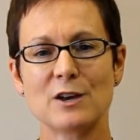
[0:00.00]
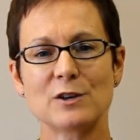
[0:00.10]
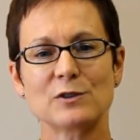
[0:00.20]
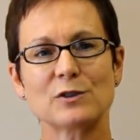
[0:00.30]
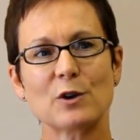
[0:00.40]

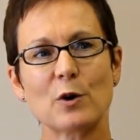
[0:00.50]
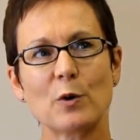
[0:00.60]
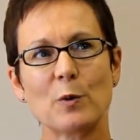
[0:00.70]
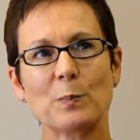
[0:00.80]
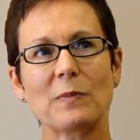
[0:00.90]

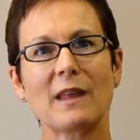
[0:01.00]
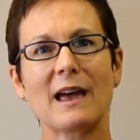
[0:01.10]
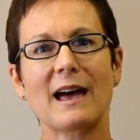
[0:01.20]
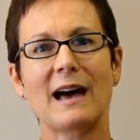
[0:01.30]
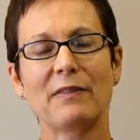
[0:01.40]
So,
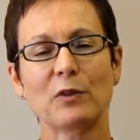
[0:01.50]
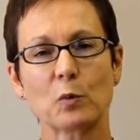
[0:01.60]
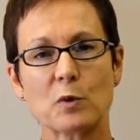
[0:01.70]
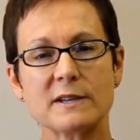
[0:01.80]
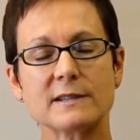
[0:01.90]
at the
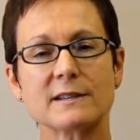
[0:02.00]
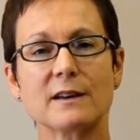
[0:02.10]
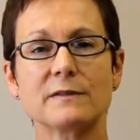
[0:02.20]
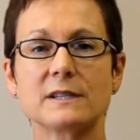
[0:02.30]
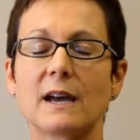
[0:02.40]
risk
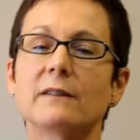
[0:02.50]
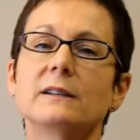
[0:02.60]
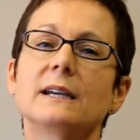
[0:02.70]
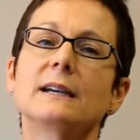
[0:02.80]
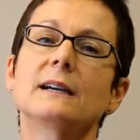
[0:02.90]
of
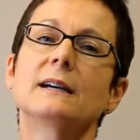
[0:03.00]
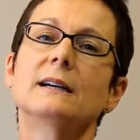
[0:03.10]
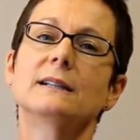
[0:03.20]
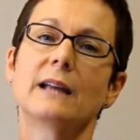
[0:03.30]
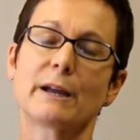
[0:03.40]
sounding
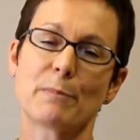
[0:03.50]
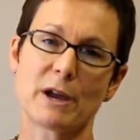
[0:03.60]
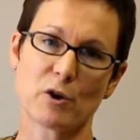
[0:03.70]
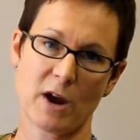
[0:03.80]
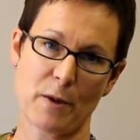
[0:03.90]
like my
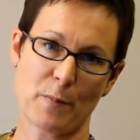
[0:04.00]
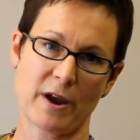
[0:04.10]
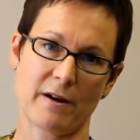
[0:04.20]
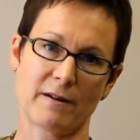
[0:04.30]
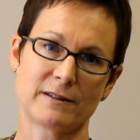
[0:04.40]

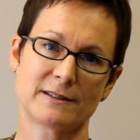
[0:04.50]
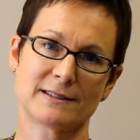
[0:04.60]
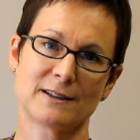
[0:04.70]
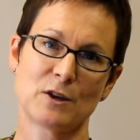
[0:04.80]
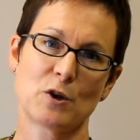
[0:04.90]
grandparents,